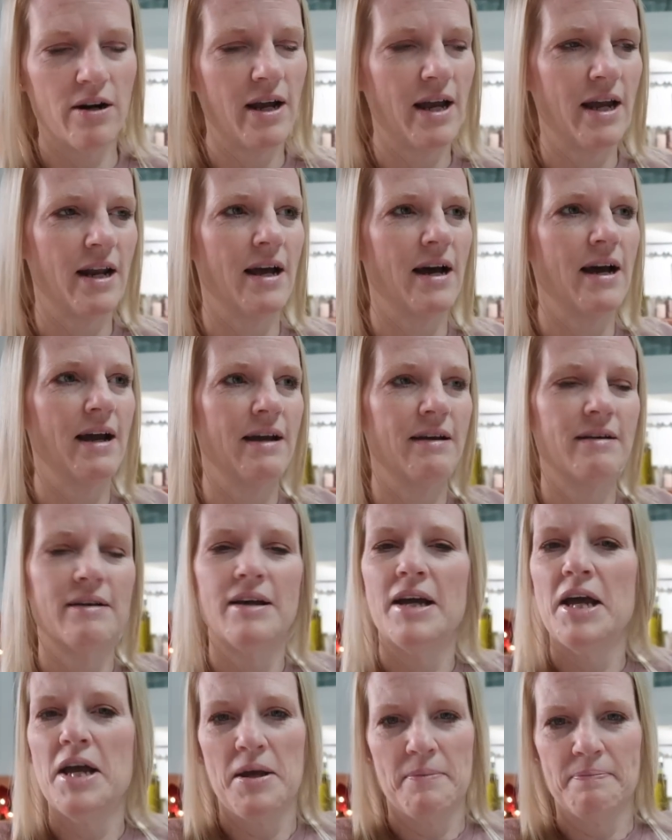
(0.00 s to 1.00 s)
And I
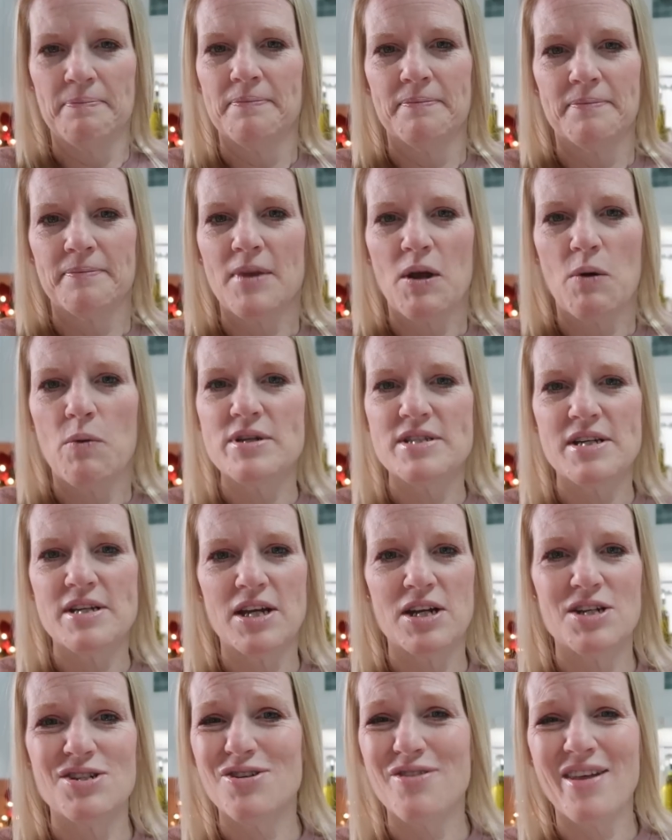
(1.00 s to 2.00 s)
wasn't
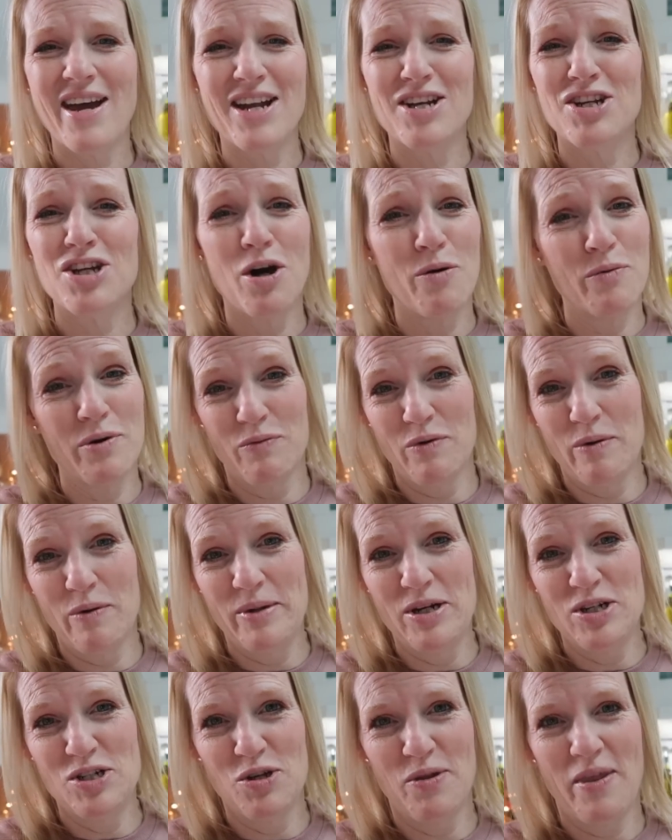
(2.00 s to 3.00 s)
gonna do that and y'all wouldn't want
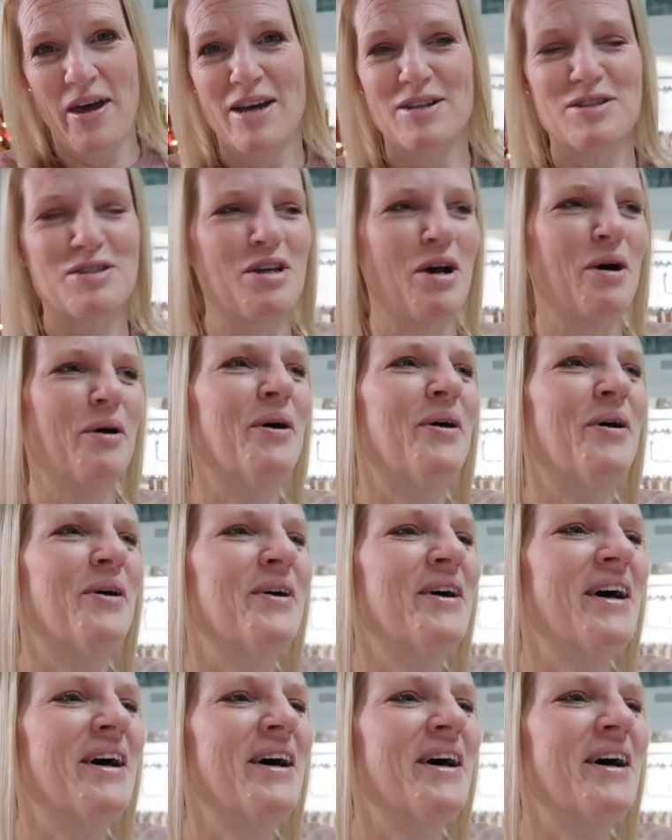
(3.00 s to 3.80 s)
me to do that. So uh,